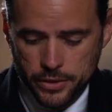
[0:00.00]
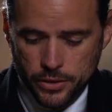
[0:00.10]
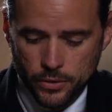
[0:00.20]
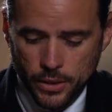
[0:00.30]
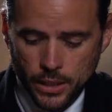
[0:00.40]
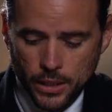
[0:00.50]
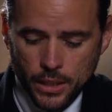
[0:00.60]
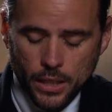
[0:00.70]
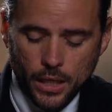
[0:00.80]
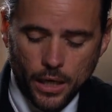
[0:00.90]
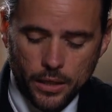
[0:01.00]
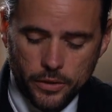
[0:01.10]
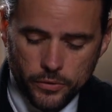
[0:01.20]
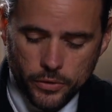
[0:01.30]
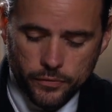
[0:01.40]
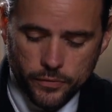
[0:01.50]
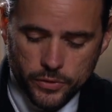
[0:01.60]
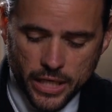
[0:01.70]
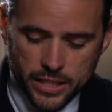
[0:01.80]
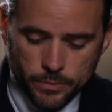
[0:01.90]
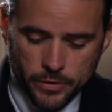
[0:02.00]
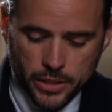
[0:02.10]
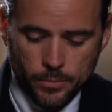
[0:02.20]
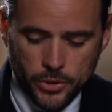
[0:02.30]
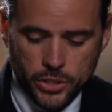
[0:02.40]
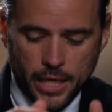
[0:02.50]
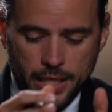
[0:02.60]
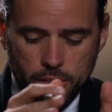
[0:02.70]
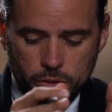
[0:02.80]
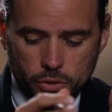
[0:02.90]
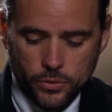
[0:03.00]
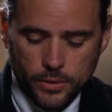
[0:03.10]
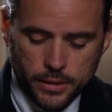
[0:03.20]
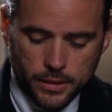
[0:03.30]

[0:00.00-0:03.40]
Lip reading: So you've said some of the numbers, and you